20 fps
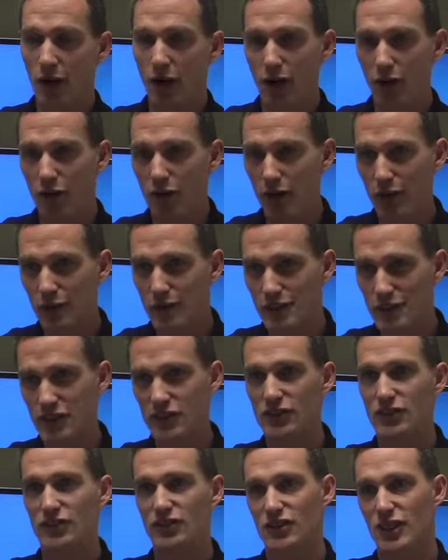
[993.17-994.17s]
although
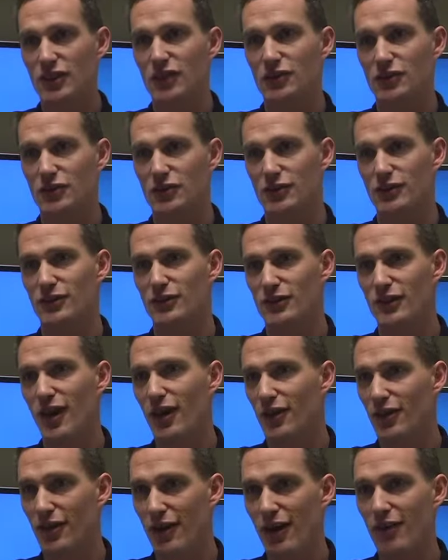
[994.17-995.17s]
just a signature is
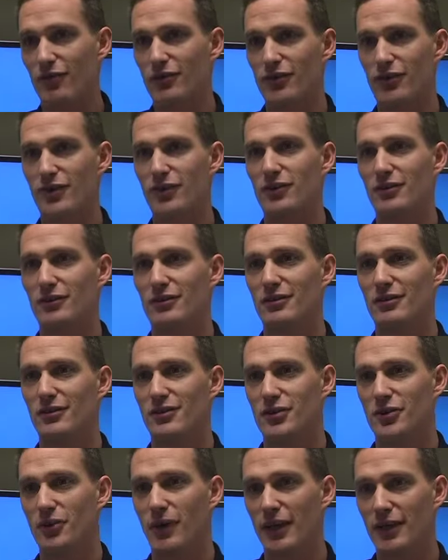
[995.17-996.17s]
not enough to
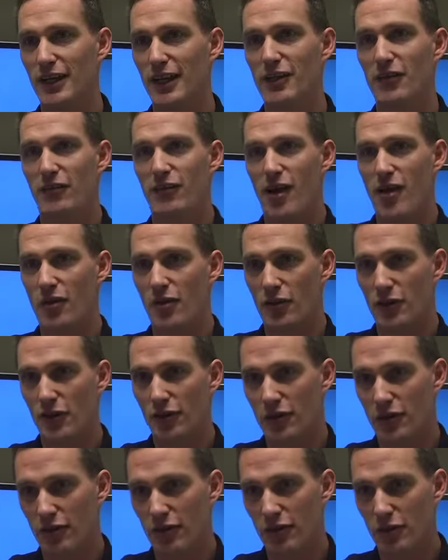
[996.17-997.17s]
identify that the
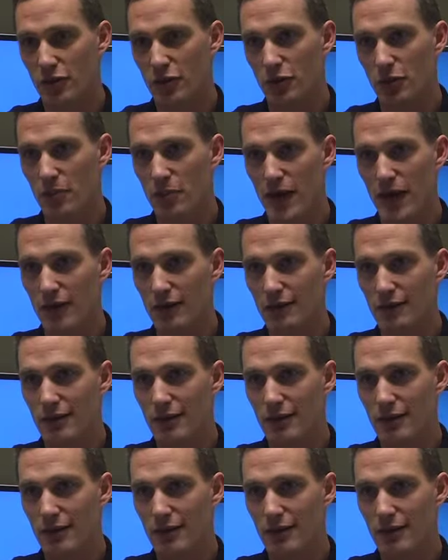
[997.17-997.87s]
individual made